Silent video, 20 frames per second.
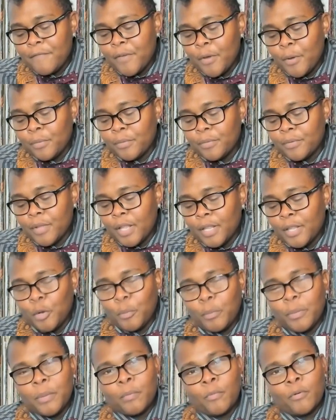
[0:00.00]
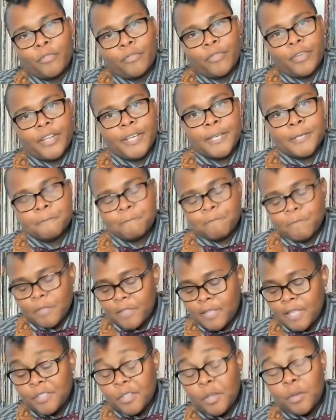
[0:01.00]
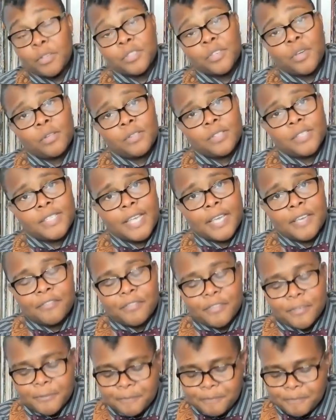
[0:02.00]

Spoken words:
felt a little bit more fitting. That song is called Safe.